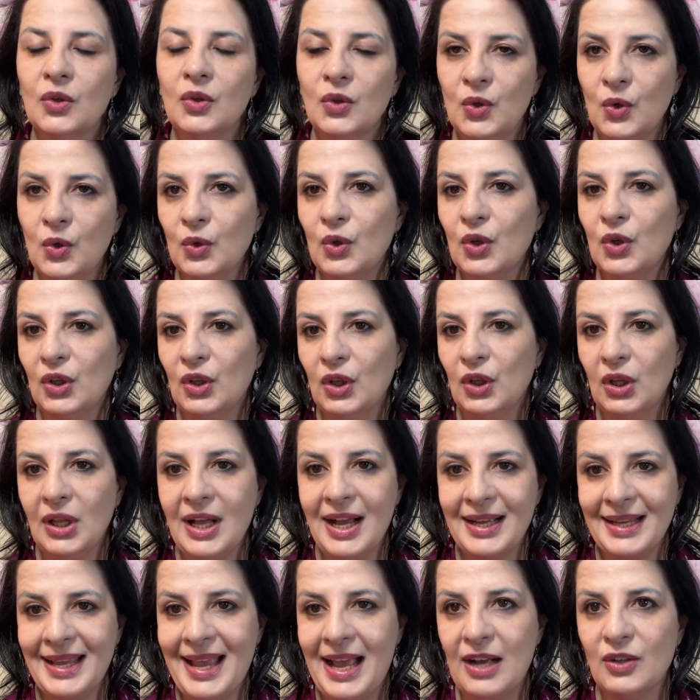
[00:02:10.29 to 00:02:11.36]
Google
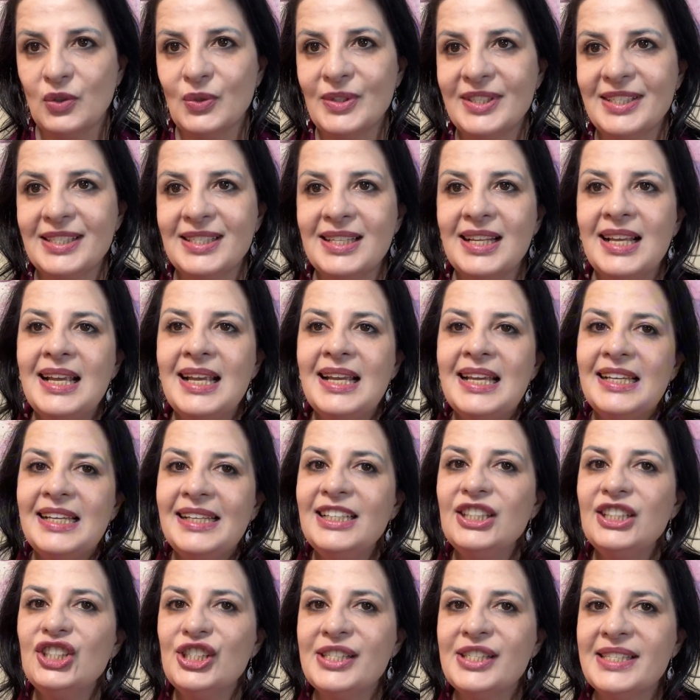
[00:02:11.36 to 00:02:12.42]
accounts.
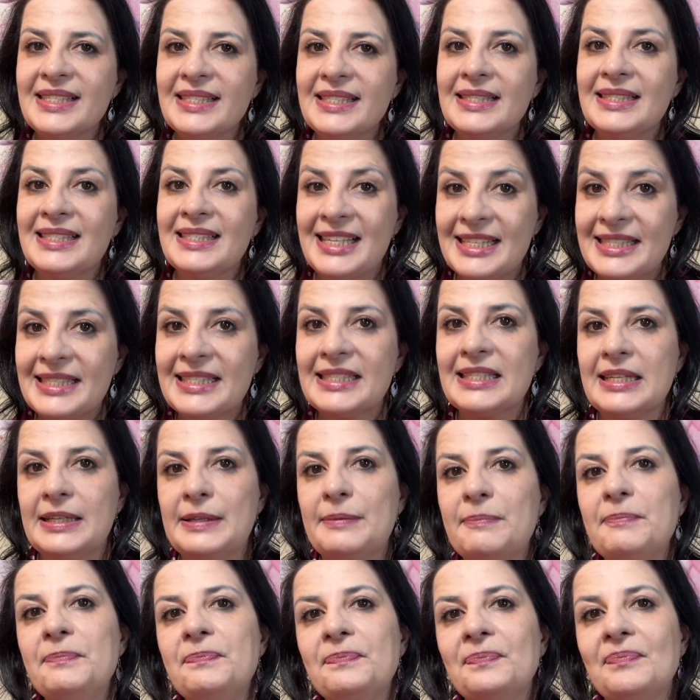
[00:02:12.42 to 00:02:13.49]
Each
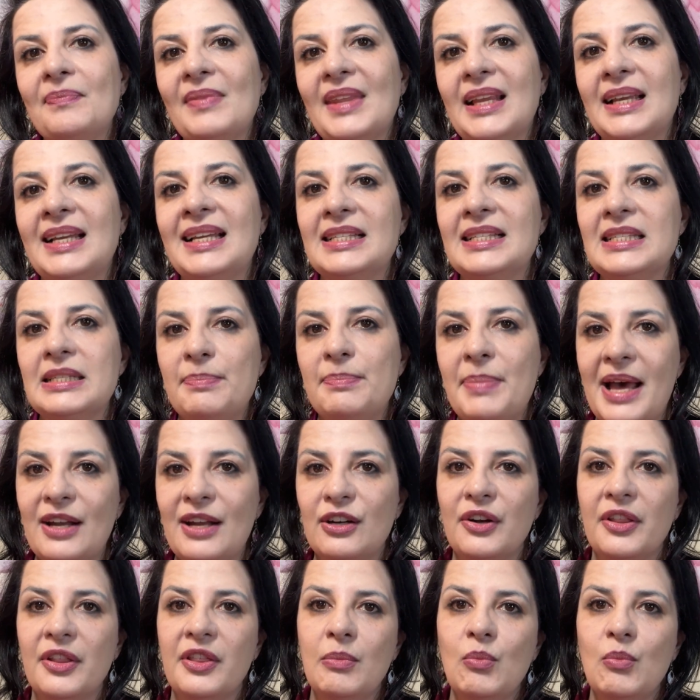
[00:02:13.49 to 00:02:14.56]
system gets
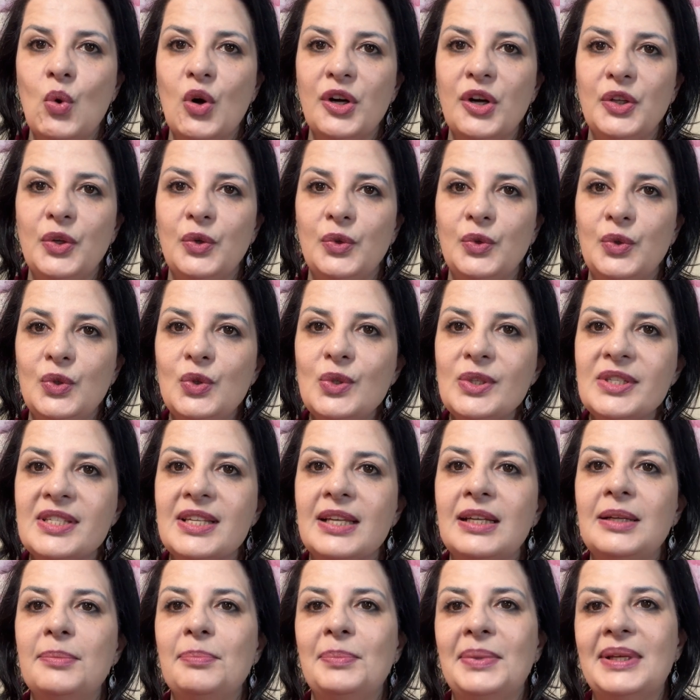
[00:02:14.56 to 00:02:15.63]
better the more you use
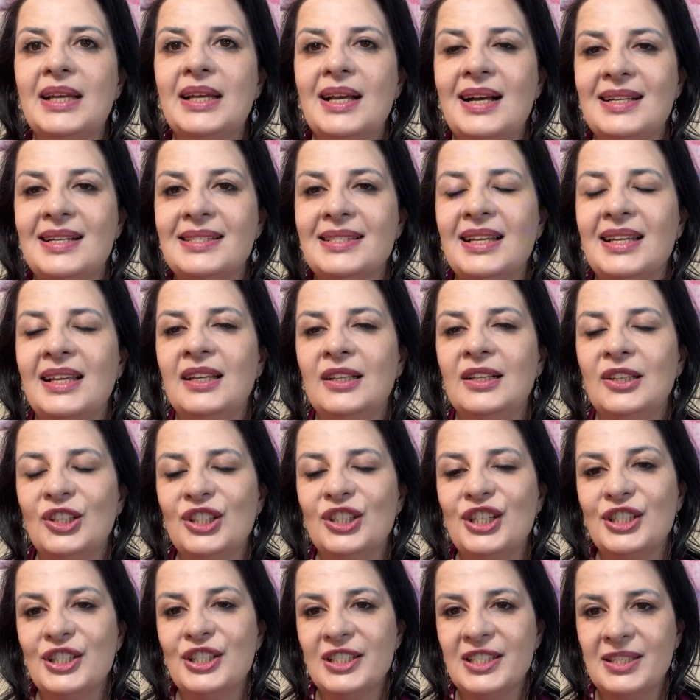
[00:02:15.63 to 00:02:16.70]
it because it
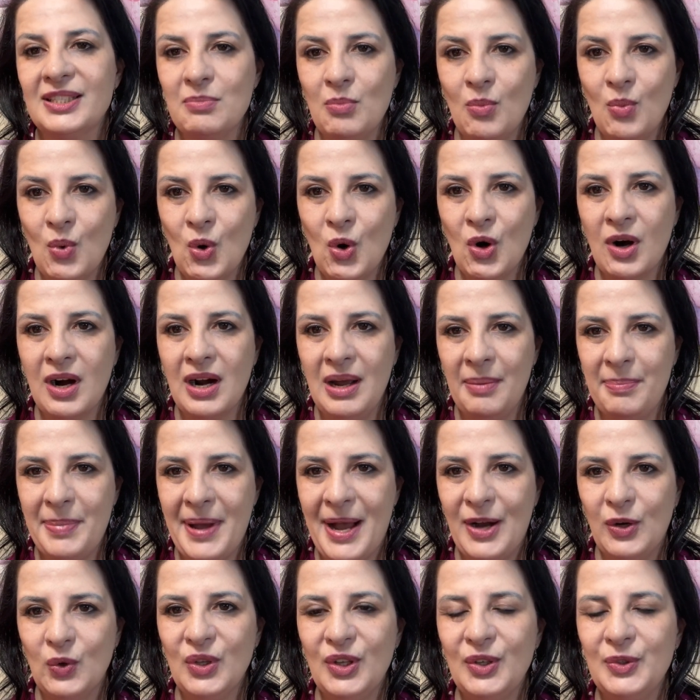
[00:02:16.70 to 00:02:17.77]
learns more
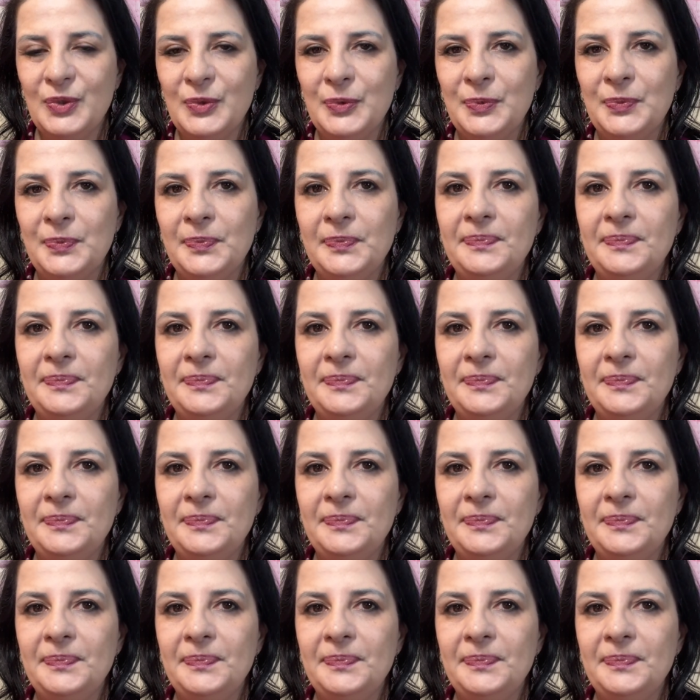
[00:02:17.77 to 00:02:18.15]
about you.